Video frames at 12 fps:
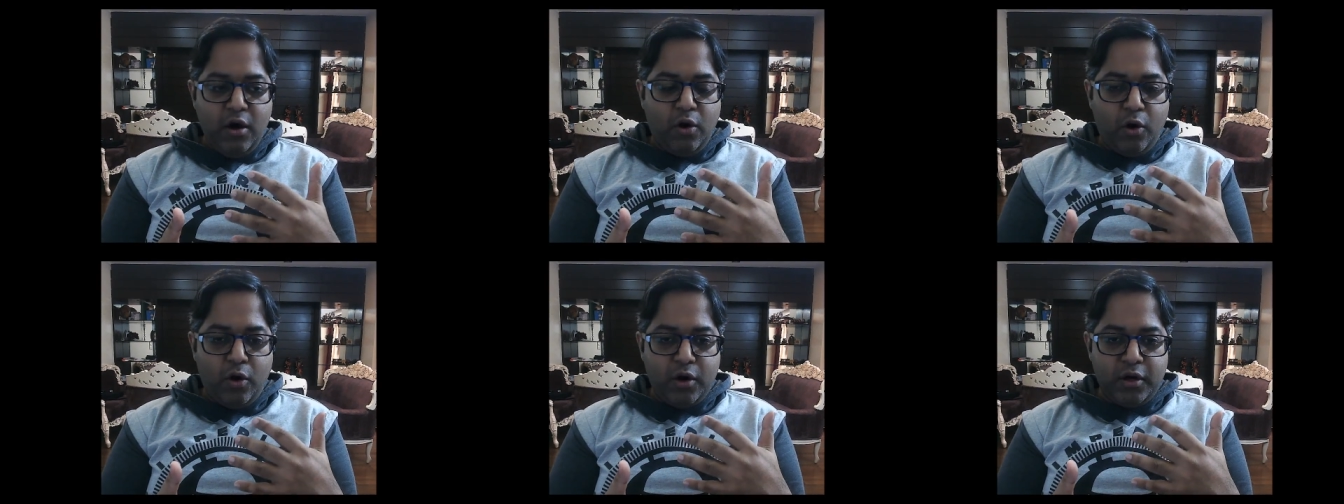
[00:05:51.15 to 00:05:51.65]

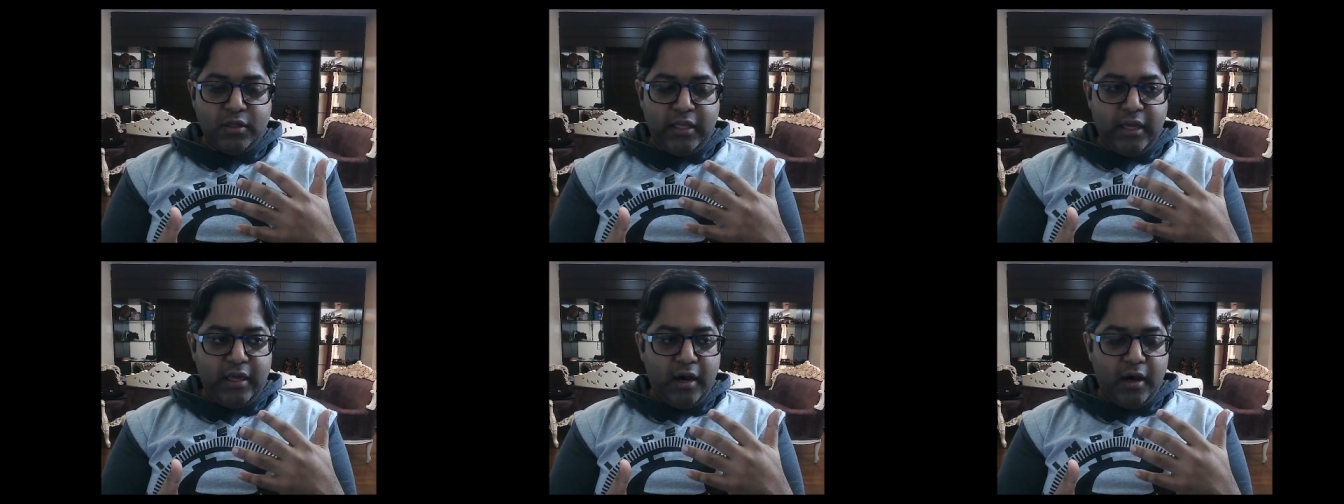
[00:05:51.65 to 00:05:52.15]
or
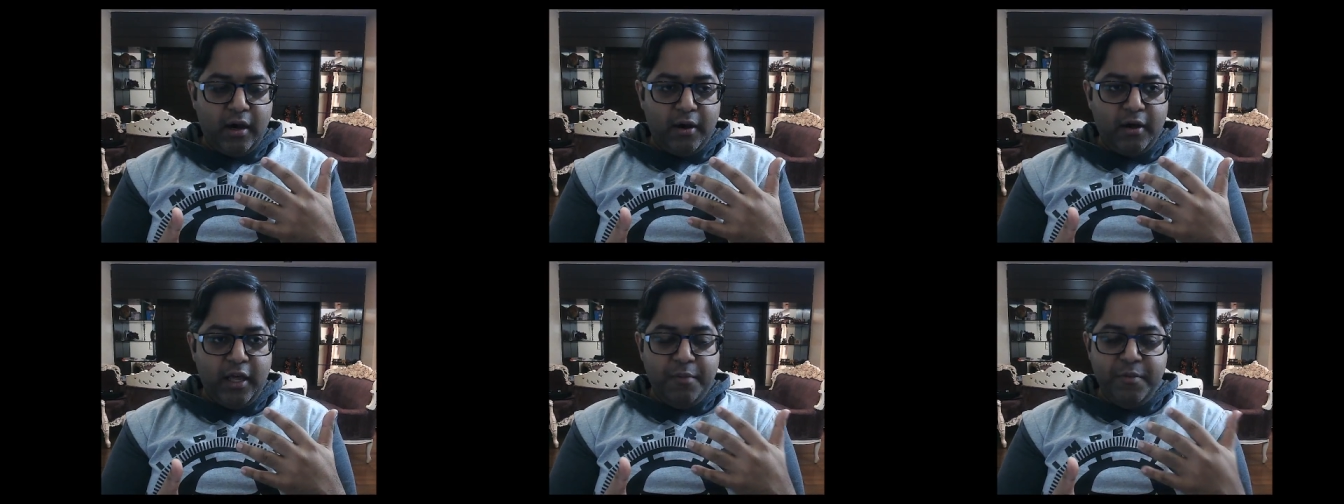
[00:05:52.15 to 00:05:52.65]
the
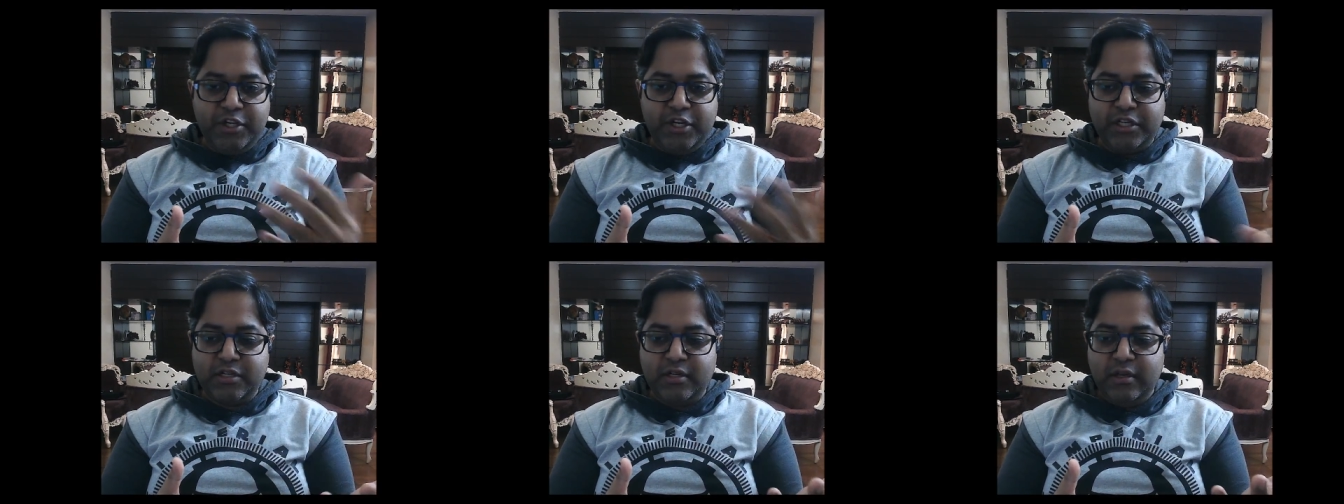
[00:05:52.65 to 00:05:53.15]
imagist